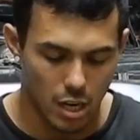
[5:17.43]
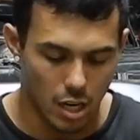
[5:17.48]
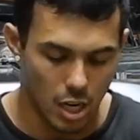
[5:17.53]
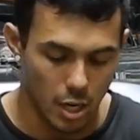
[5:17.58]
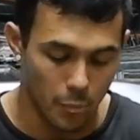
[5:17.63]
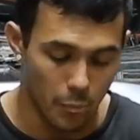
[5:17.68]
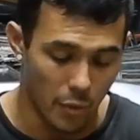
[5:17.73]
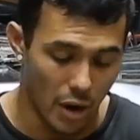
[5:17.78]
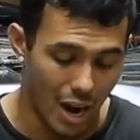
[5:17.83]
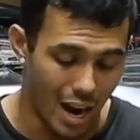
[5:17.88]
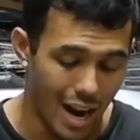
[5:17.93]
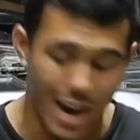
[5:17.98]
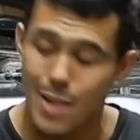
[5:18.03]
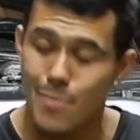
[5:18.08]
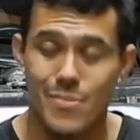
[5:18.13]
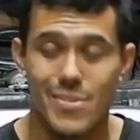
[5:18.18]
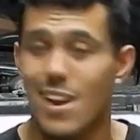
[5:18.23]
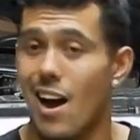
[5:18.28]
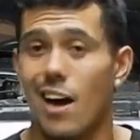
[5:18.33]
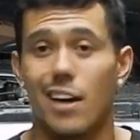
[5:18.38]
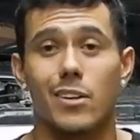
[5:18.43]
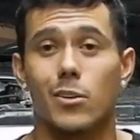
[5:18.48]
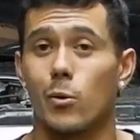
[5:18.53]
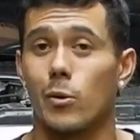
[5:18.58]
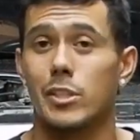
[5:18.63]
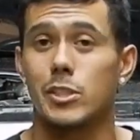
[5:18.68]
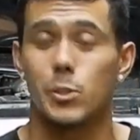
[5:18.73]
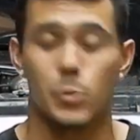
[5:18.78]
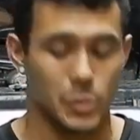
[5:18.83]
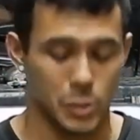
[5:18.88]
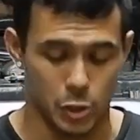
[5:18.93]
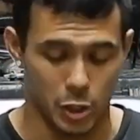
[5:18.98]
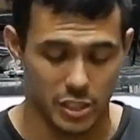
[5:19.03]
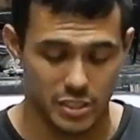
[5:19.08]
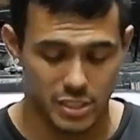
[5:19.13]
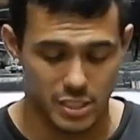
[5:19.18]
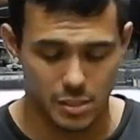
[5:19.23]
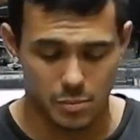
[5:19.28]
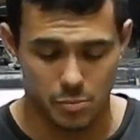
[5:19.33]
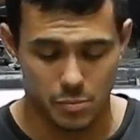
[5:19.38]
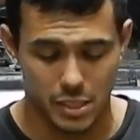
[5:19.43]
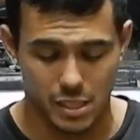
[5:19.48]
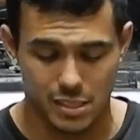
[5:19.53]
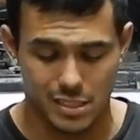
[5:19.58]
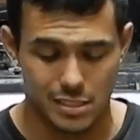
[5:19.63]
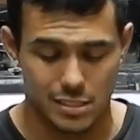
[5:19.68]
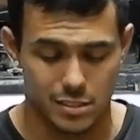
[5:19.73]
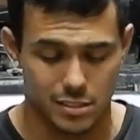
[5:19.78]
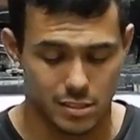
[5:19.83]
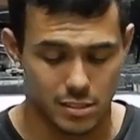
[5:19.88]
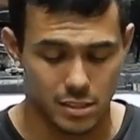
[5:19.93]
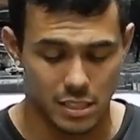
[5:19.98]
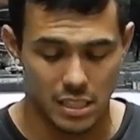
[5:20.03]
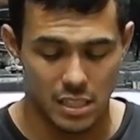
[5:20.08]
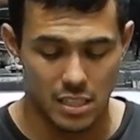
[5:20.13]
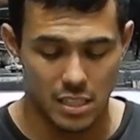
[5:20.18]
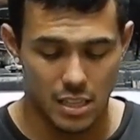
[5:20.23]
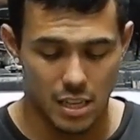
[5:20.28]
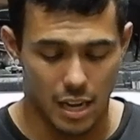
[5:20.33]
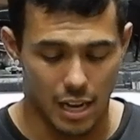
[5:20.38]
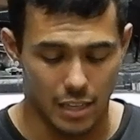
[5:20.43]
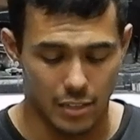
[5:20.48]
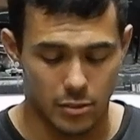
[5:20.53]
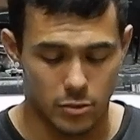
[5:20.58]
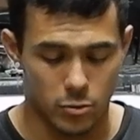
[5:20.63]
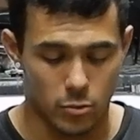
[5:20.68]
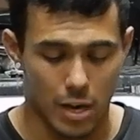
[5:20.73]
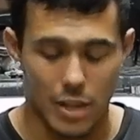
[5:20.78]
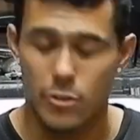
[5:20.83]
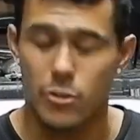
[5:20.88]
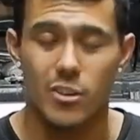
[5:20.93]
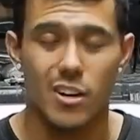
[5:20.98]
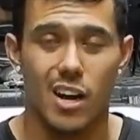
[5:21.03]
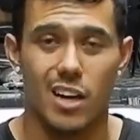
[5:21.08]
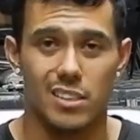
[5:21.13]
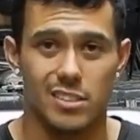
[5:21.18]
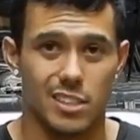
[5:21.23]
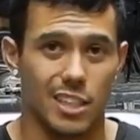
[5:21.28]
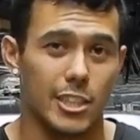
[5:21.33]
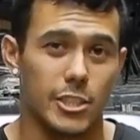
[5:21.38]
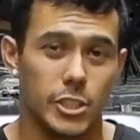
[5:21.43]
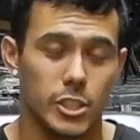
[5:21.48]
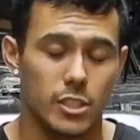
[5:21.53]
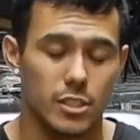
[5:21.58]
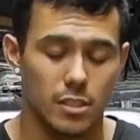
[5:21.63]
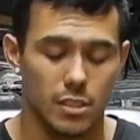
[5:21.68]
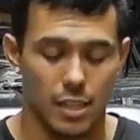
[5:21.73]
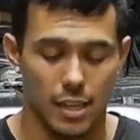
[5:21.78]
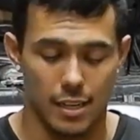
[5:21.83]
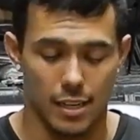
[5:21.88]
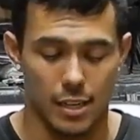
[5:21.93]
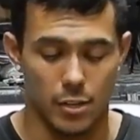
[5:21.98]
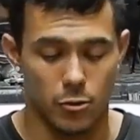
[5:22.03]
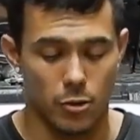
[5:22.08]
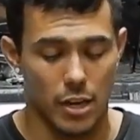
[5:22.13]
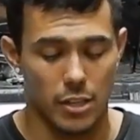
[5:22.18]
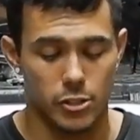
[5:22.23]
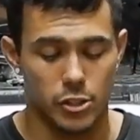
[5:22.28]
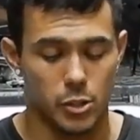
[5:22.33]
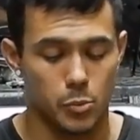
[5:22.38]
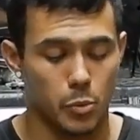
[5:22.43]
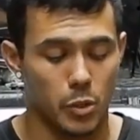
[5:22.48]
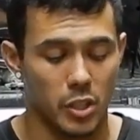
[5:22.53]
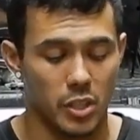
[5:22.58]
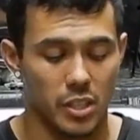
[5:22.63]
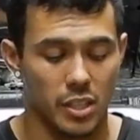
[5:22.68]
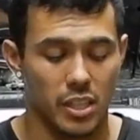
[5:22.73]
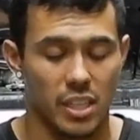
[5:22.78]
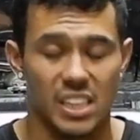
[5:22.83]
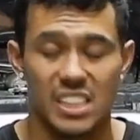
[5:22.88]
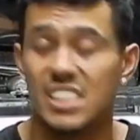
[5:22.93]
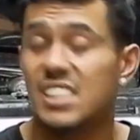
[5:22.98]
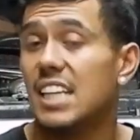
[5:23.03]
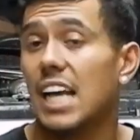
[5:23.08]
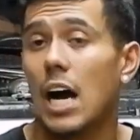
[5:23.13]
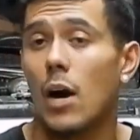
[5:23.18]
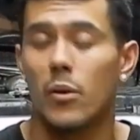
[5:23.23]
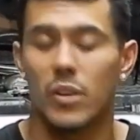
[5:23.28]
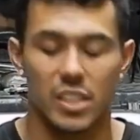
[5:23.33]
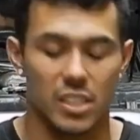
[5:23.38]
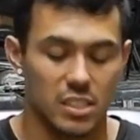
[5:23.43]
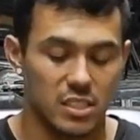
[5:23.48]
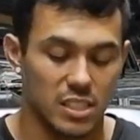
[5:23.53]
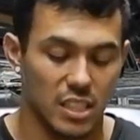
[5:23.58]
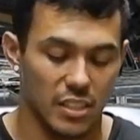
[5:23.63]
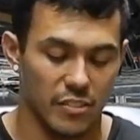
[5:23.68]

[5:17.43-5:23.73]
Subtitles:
I'm not going to adjust it because I'd rather not touch it, and I'd rather just put it in and see how it is.